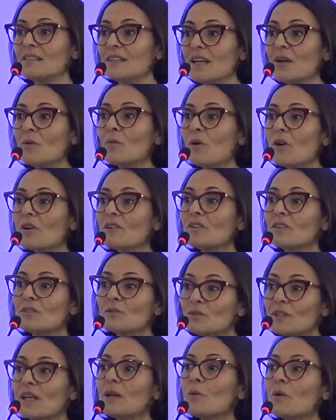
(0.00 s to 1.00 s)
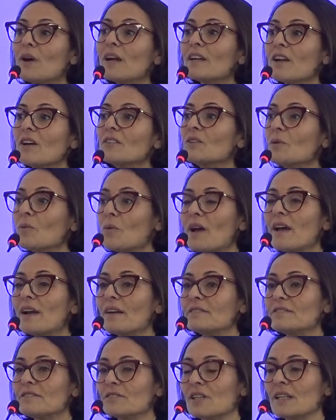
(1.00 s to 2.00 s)
they were, they were not
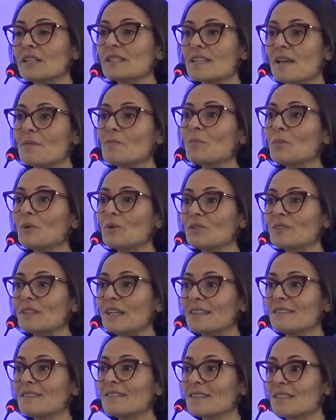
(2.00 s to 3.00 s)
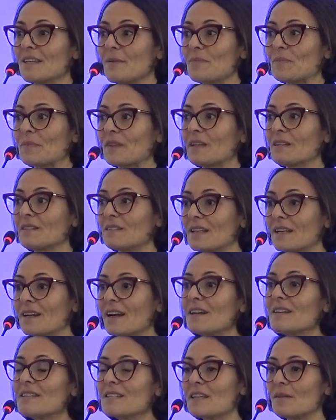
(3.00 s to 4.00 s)
aware, for example, that um,
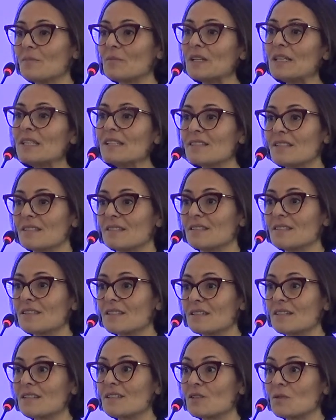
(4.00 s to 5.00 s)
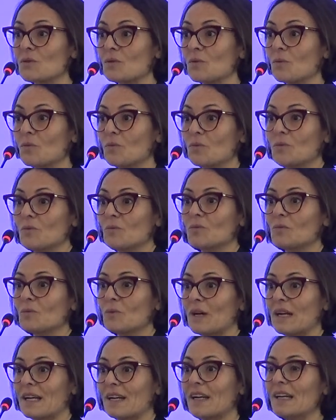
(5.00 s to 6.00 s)
there are some instances
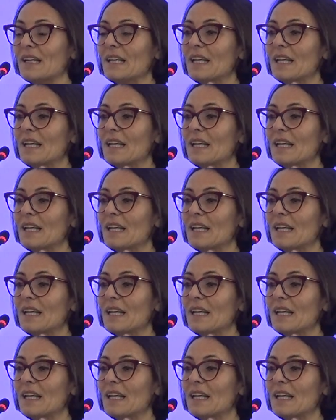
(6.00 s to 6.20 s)
where,